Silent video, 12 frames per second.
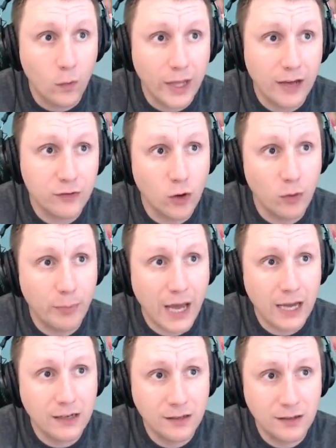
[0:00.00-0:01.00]
We have to go
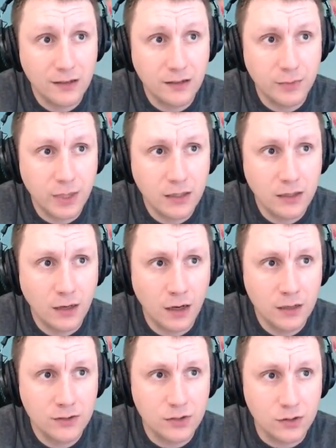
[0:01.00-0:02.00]
back into the debug
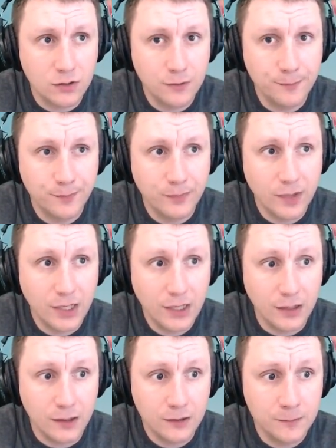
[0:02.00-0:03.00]
console
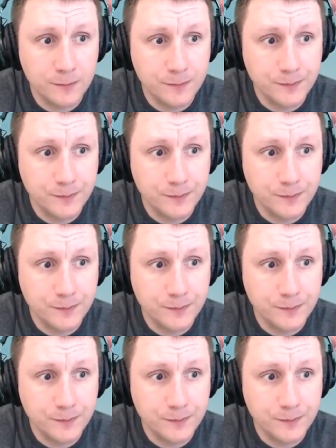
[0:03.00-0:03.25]
here.